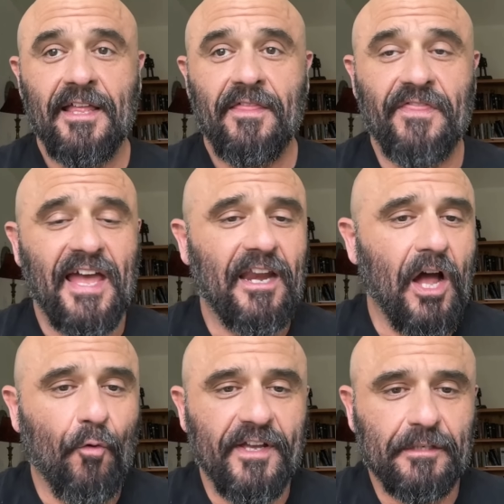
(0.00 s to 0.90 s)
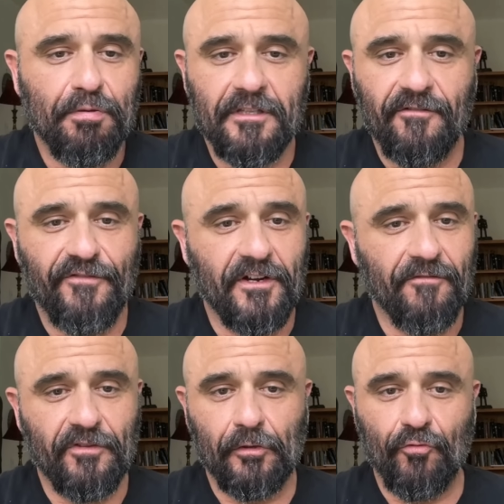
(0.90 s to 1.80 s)
That always was the fear
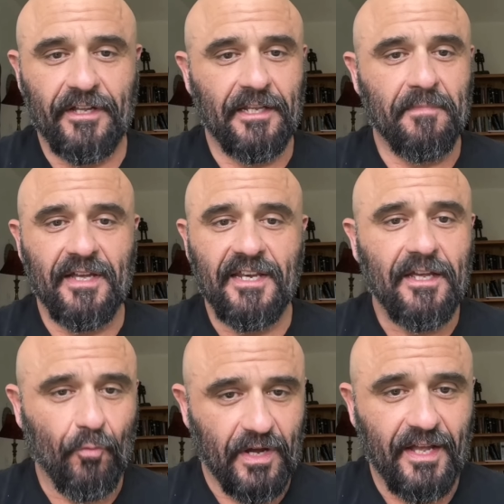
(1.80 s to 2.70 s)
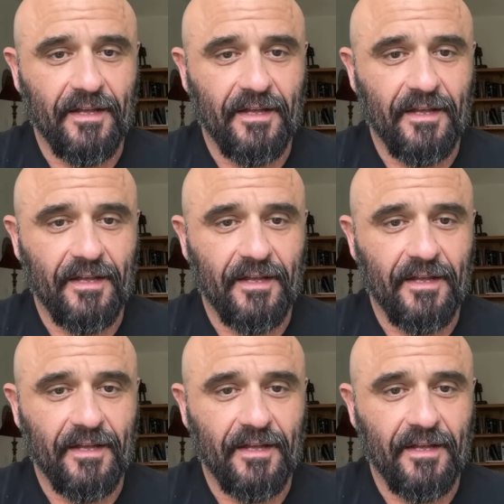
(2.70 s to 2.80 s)
of the Lord in me anyway.